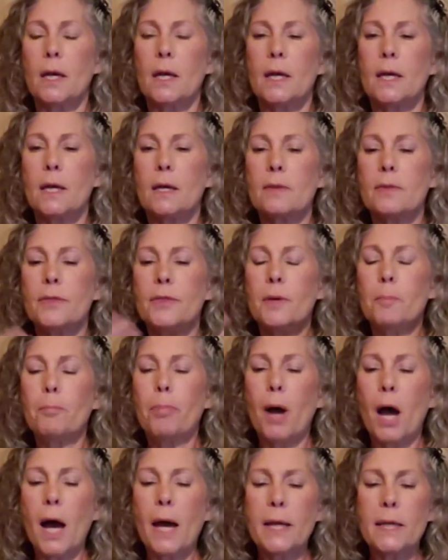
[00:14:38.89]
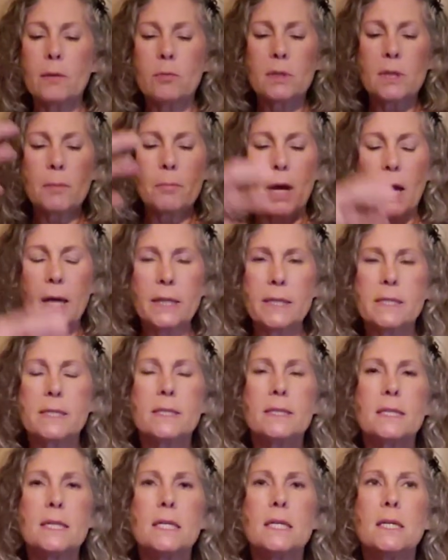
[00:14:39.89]
When the body
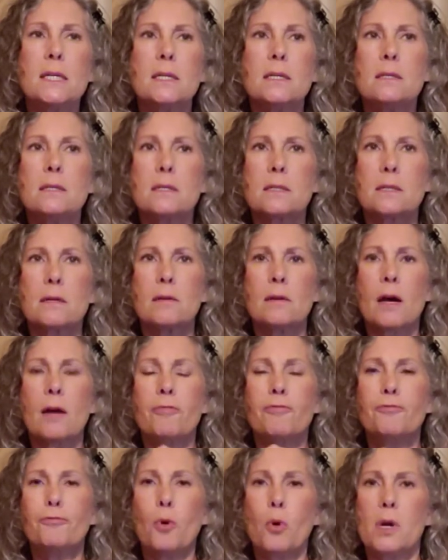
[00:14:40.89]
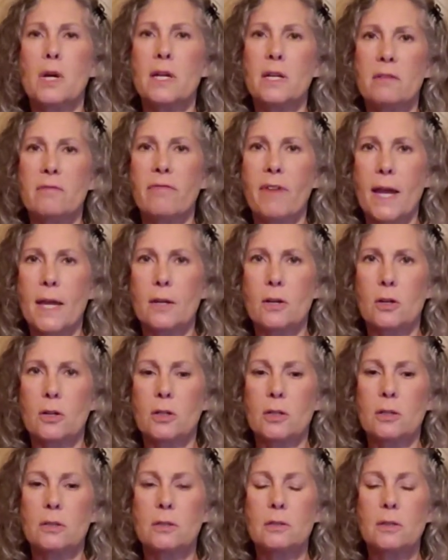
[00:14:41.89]
sees a foreign
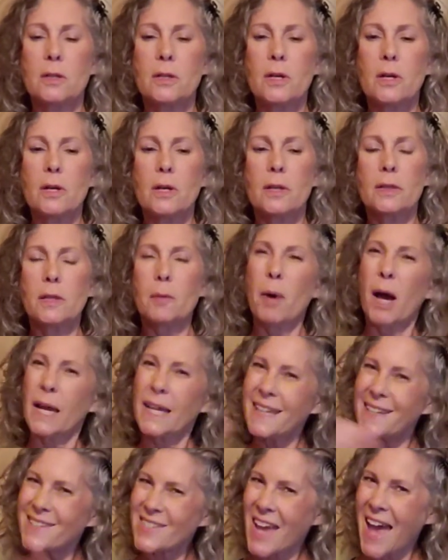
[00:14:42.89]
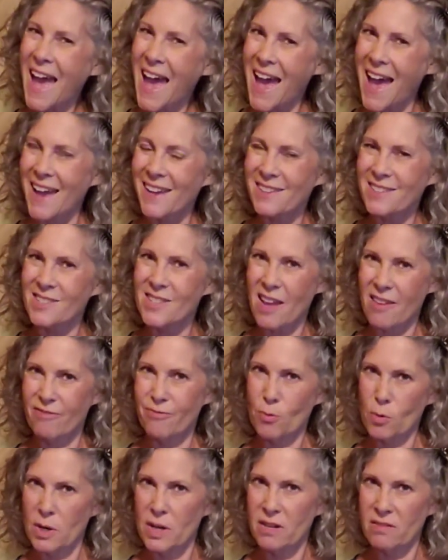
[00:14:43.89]
invader, the body attacks that
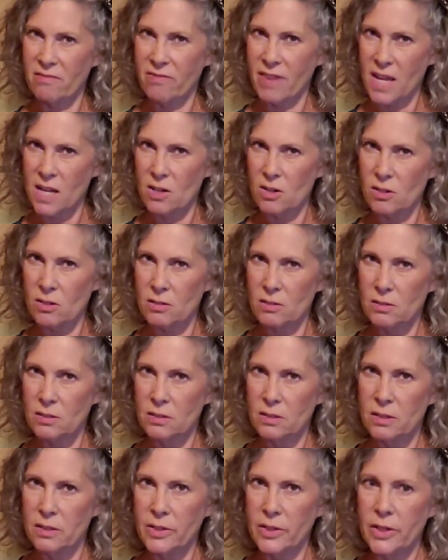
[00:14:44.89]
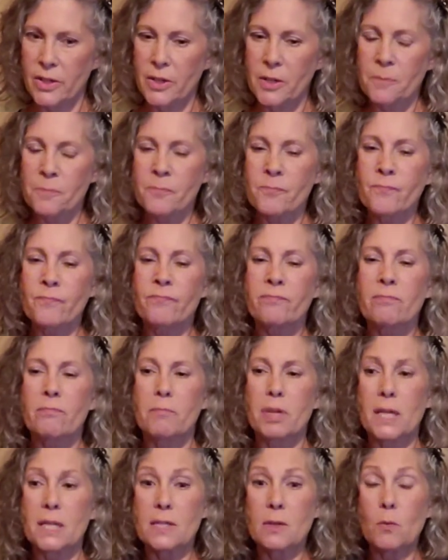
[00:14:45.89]
foreign invader
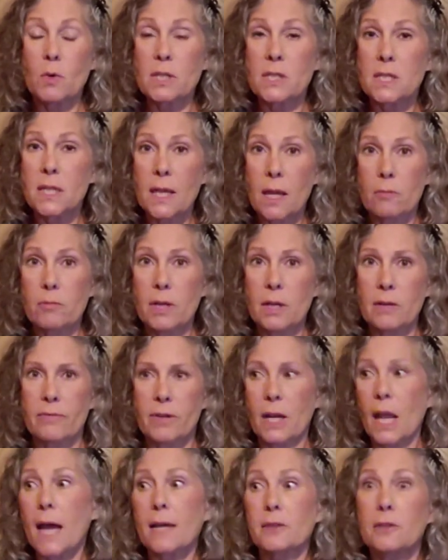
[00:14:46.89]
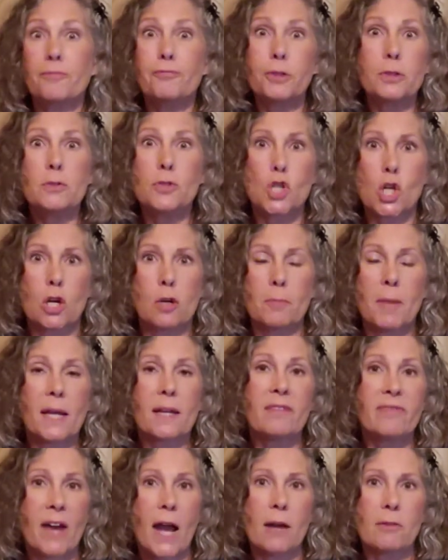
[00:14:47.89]
because it wants to get rid of it, like the flu germ, like
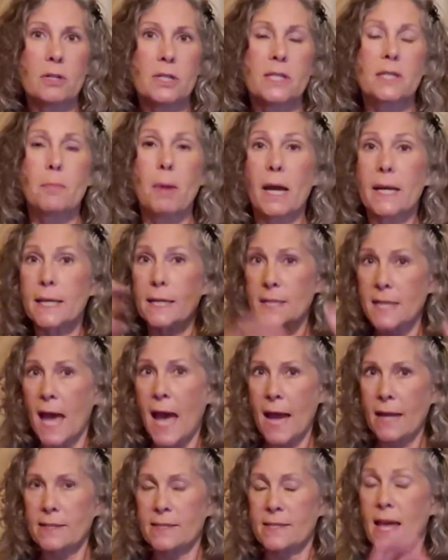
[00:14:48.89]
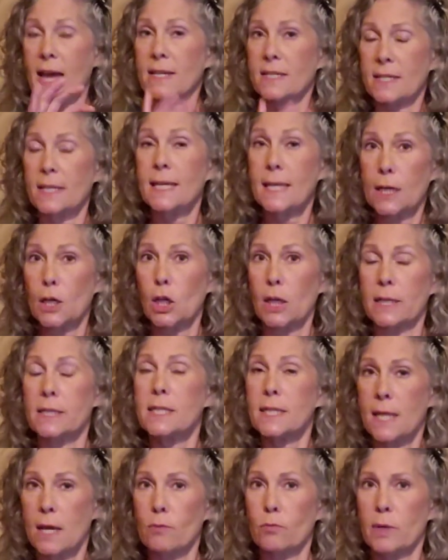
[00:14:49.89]
a virus. The body attacks that to kill it,
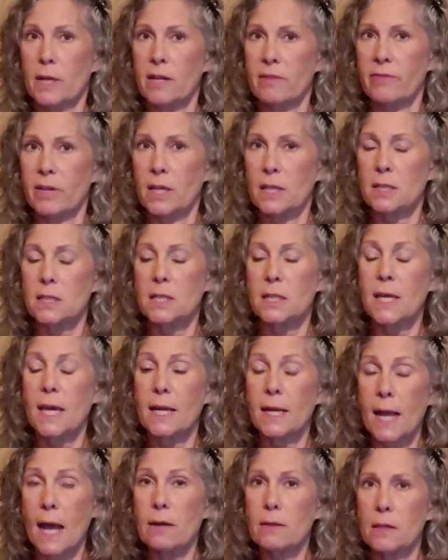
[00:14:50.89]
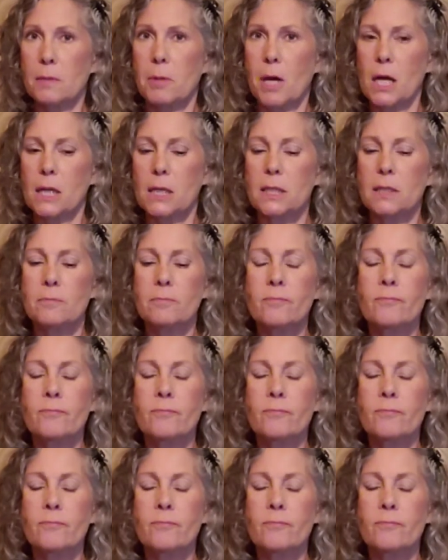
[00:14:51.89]
to get rid of it, to get it out of the body.